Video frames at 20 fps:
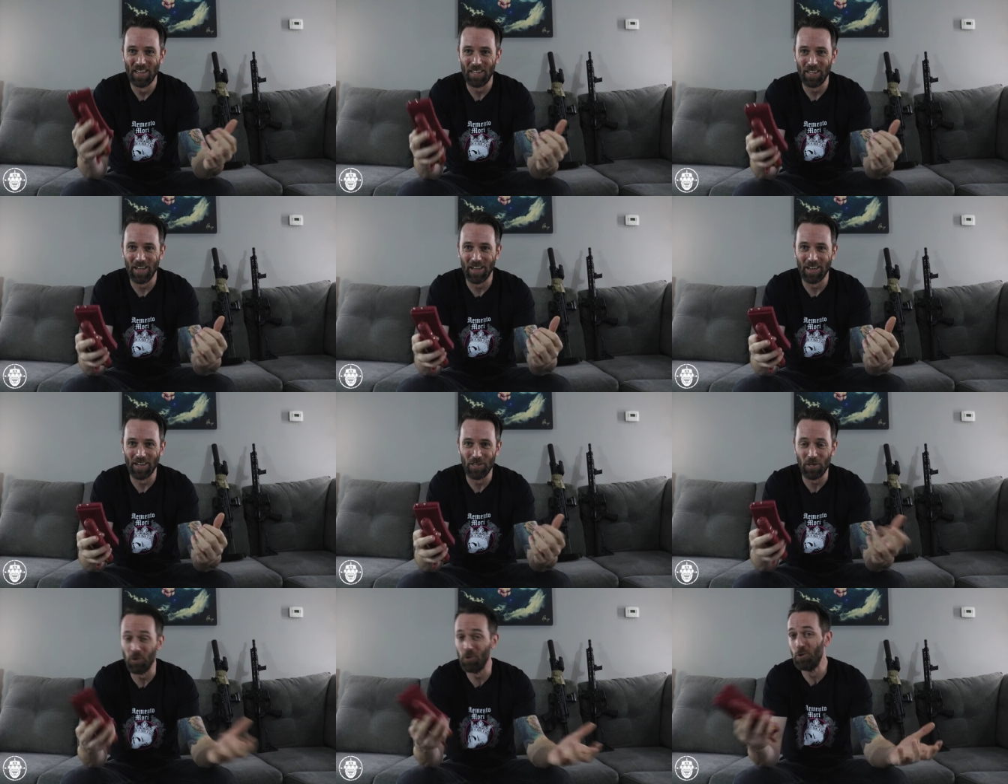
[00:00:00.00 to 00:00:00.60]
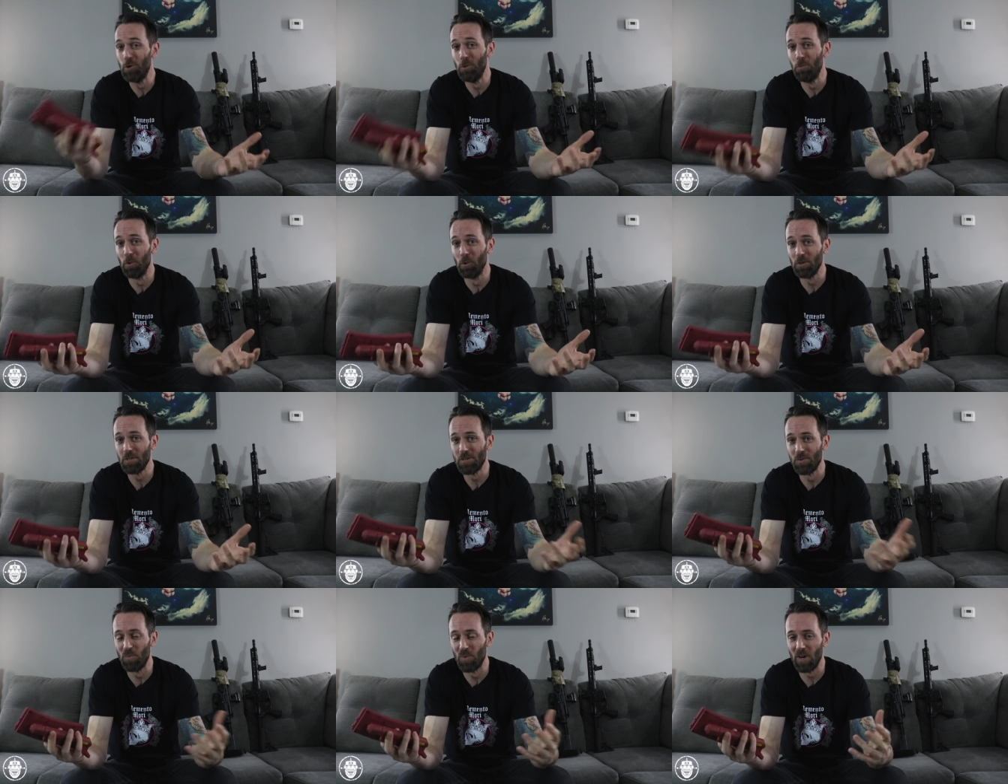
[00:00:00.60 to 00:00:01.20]
yeah, YouTube
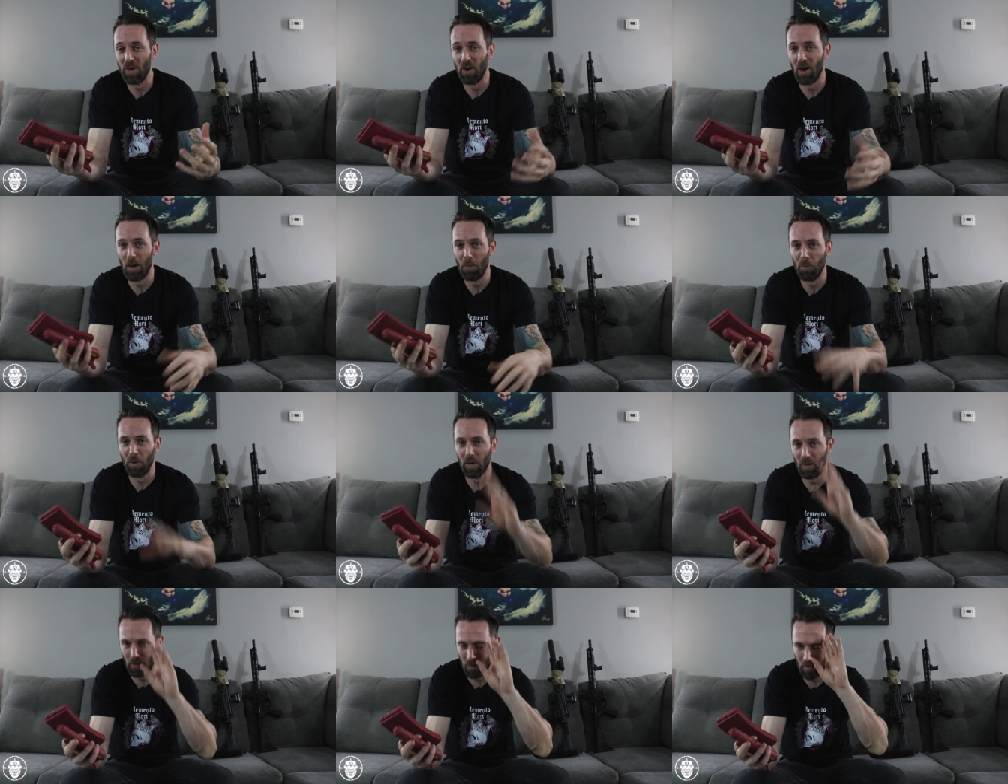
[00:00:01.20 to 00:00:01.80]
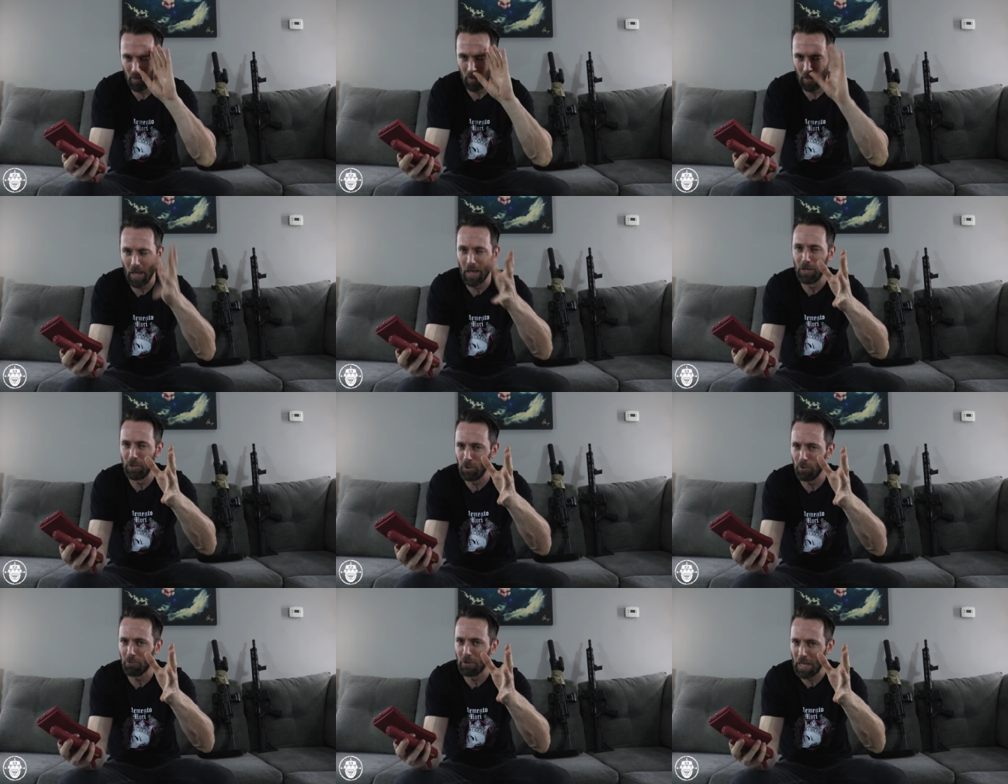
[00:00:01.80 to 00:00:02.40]
rules and whatnot, but
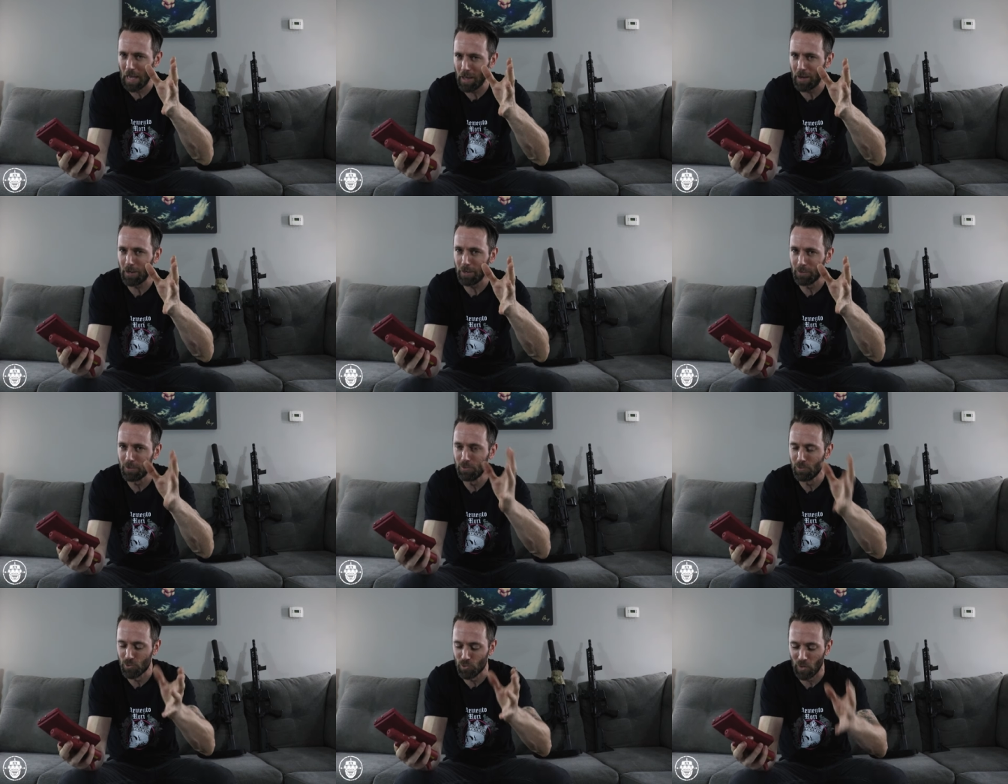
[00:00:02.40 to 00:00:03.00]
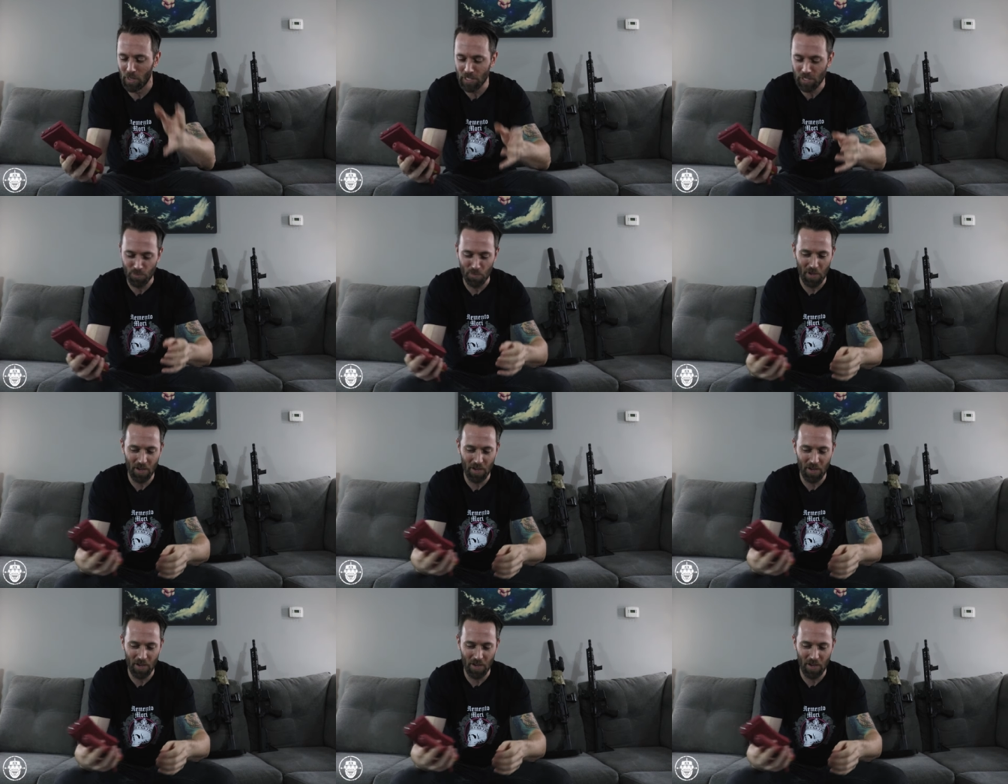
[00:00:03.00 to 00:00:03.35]
again, you'll get it, trust